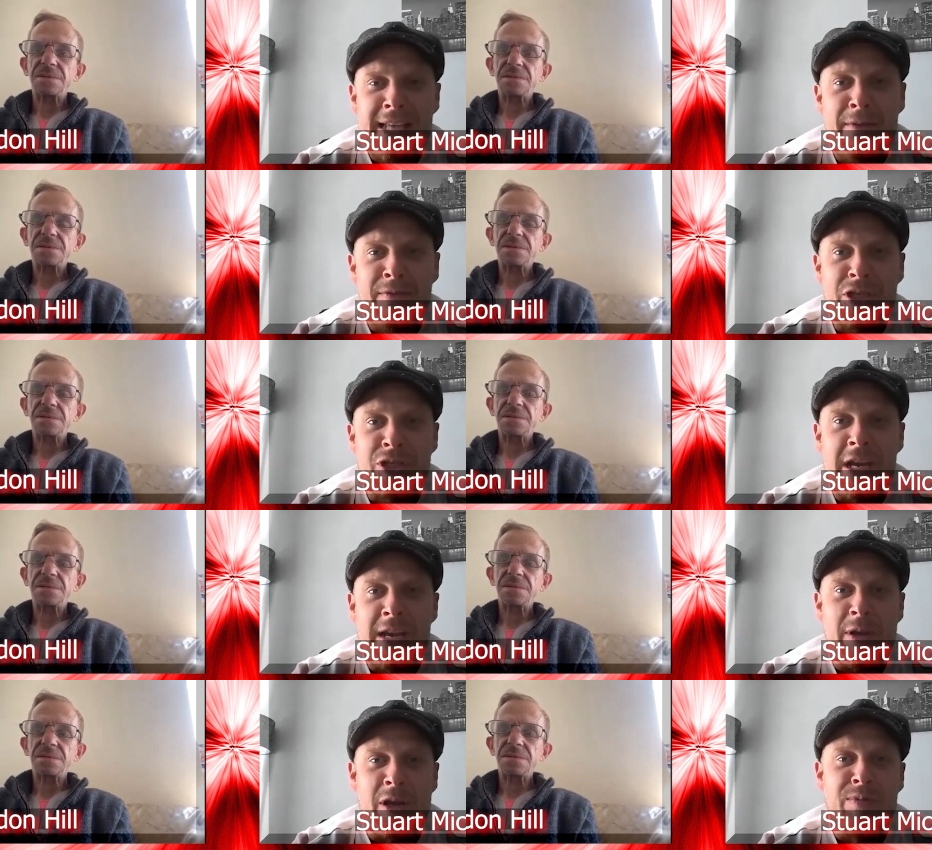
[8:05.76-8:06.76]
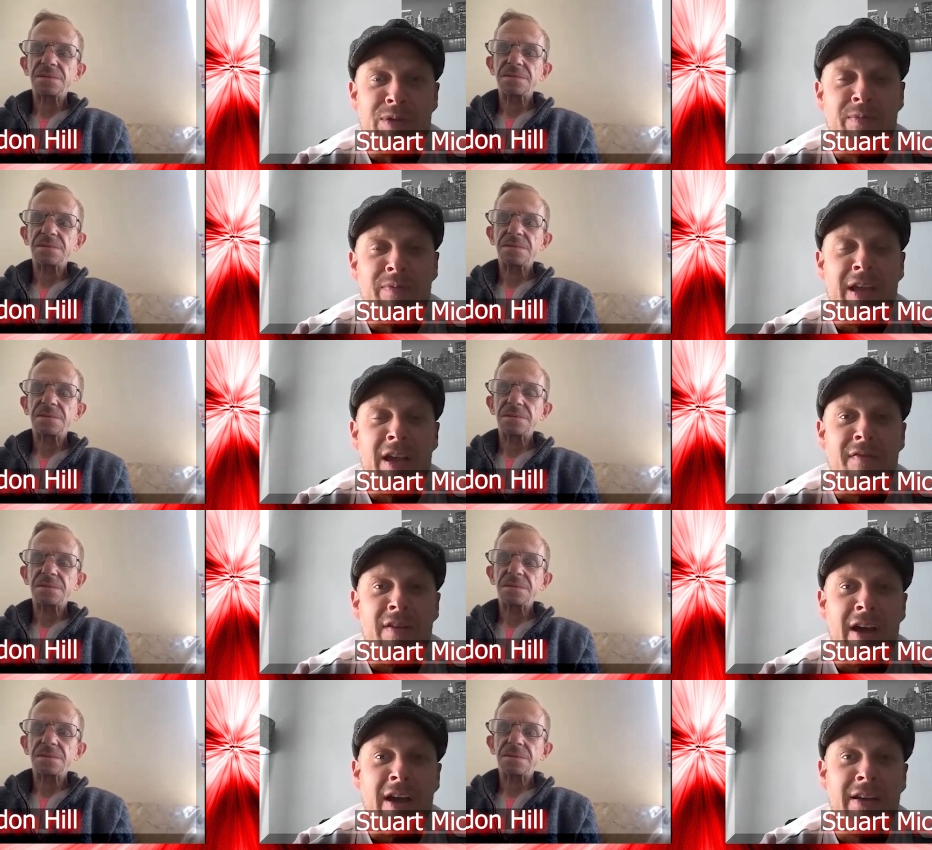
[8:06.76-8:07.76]
Speaker 1: down the street become something of
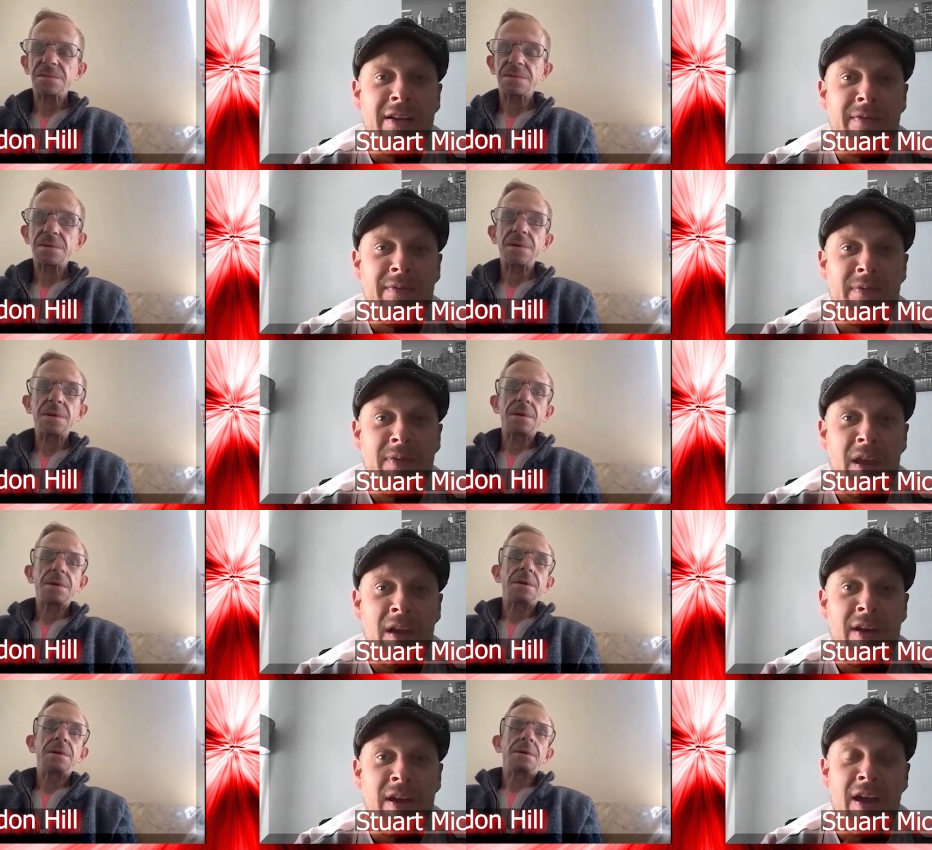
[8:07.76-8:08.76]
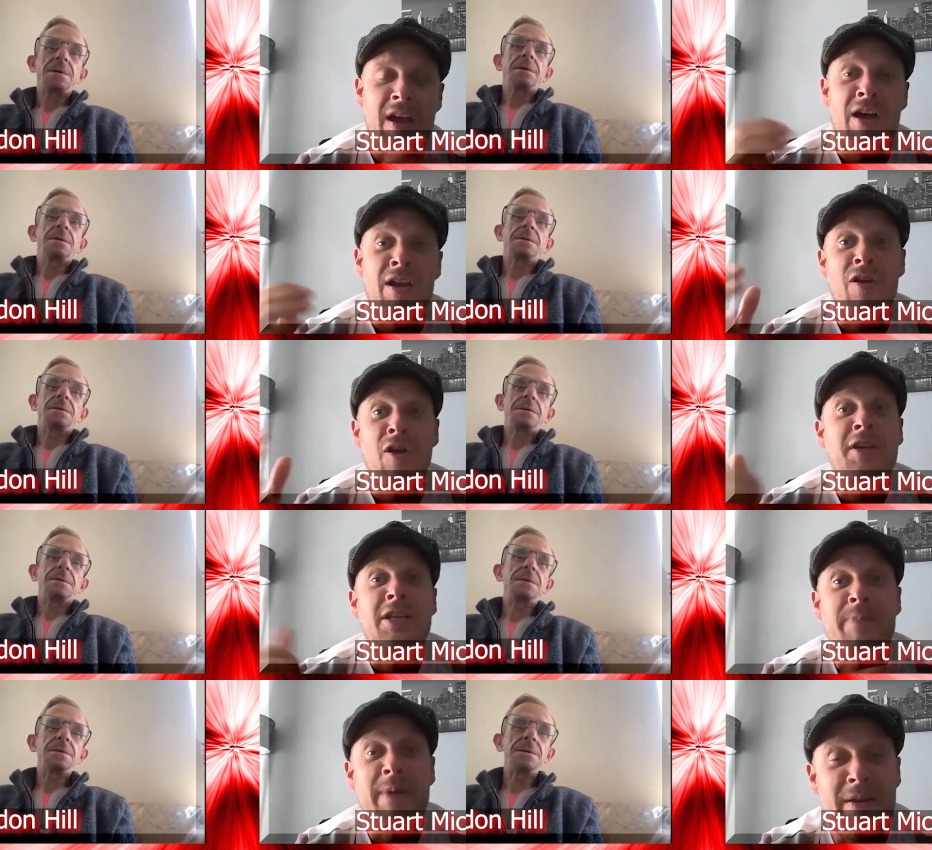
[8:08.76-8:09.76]
a of a, a an odd
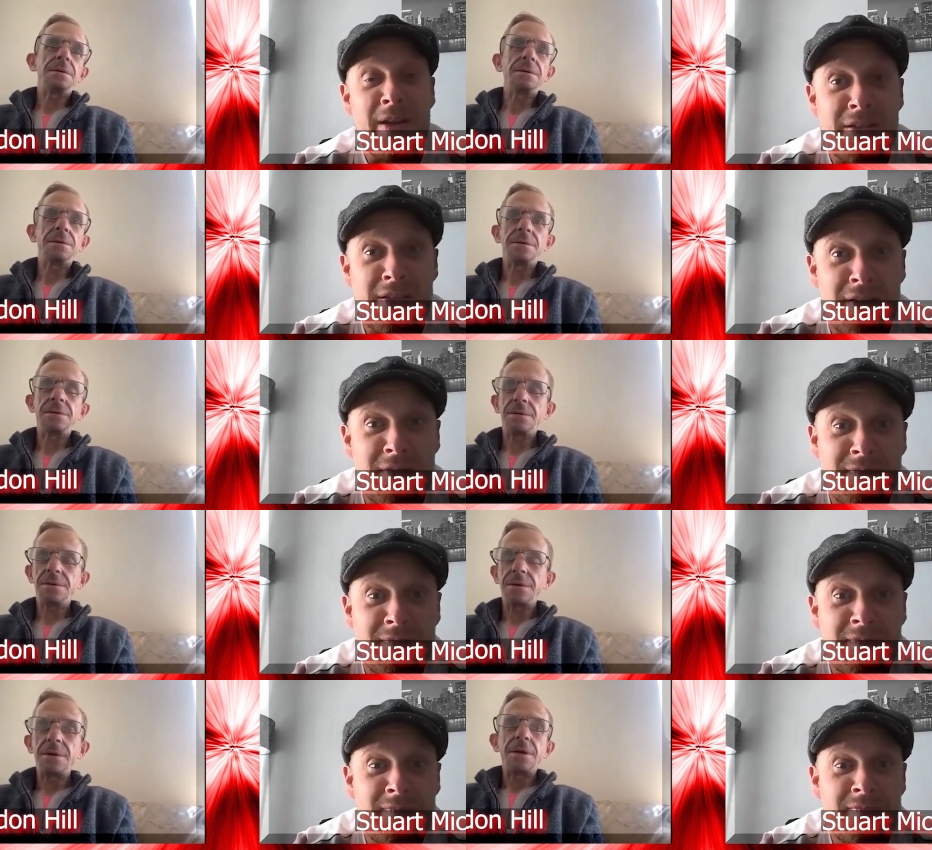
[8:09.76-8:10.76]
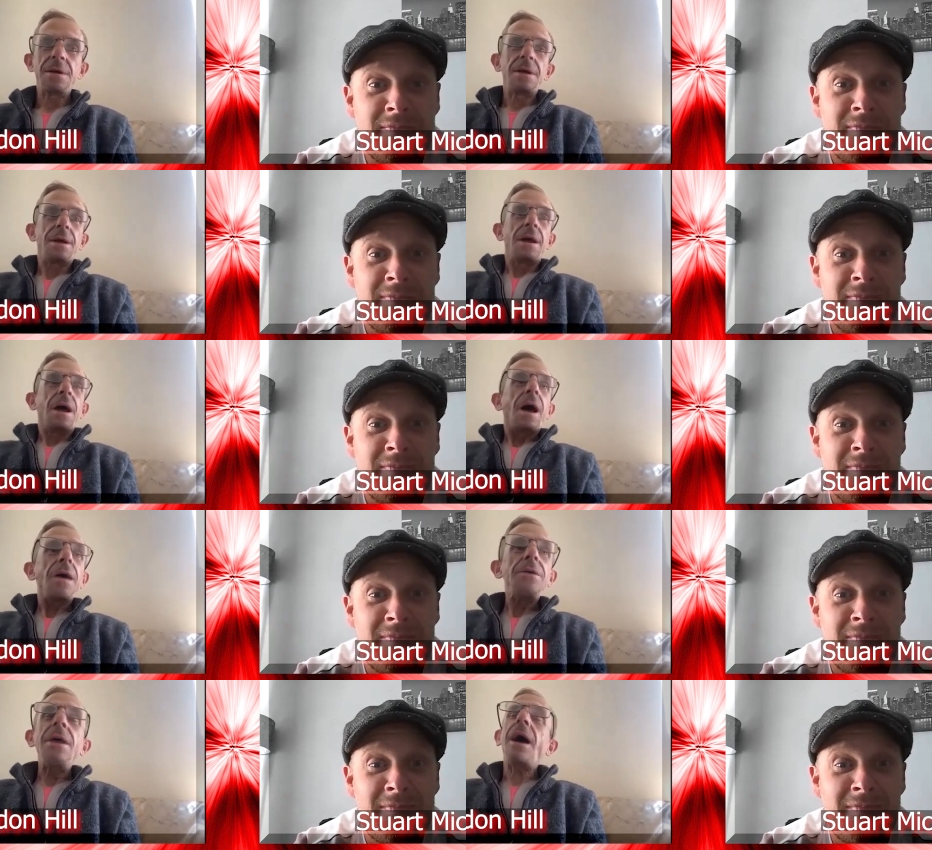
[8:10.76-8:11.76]
experience?
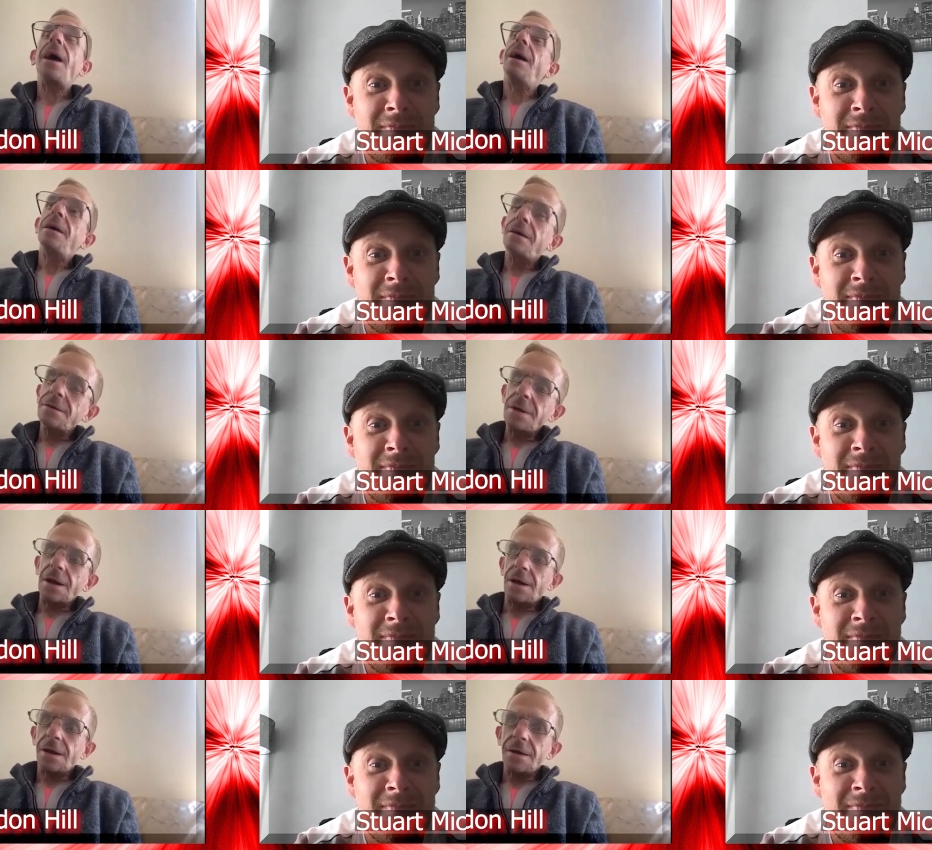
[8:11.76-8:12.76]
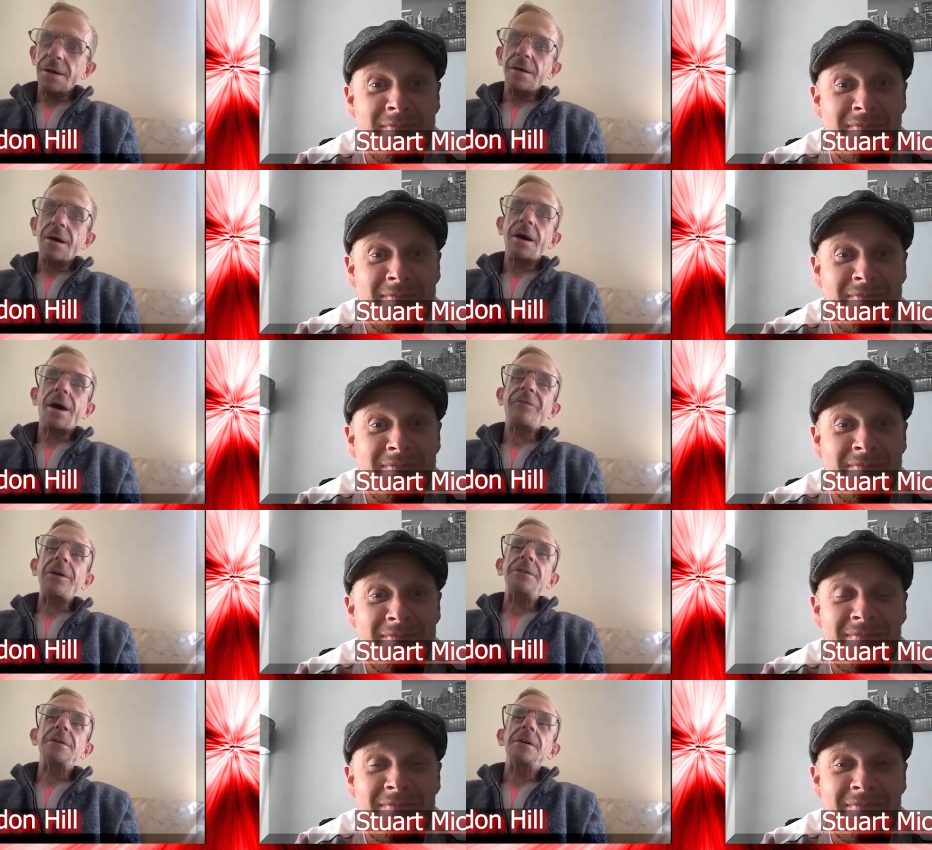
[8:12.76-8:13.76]
Speaker 2: Yeah, yeah. Uh, I
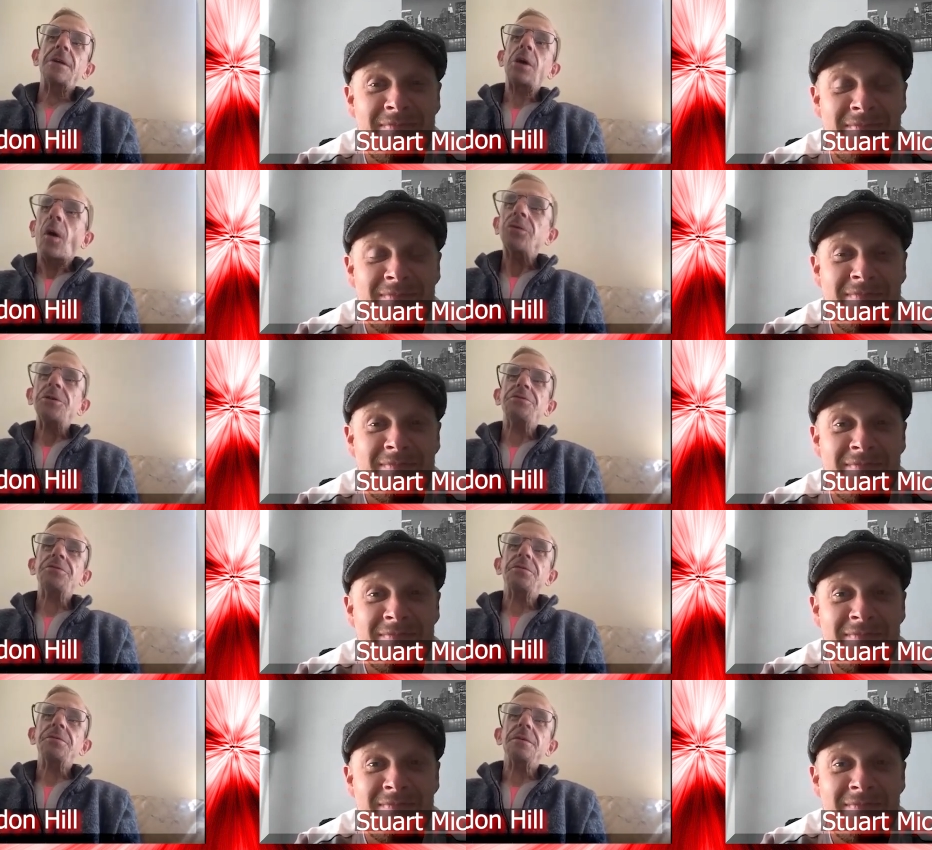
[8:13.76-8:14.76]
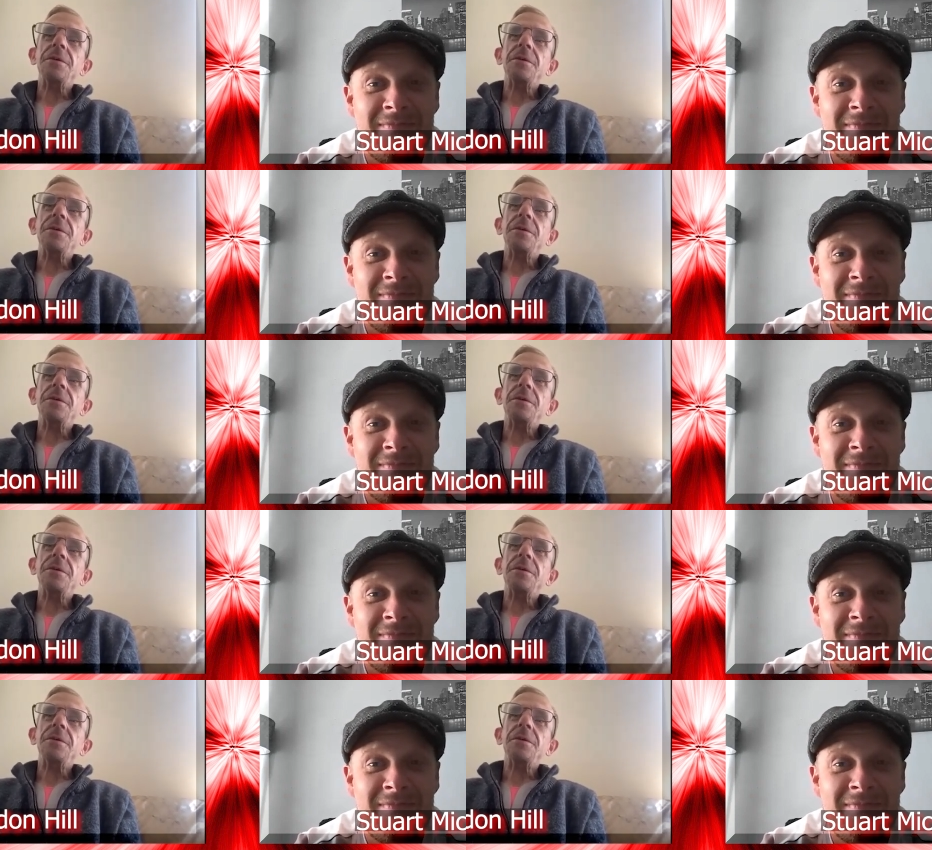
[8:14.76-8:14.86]
think the oddest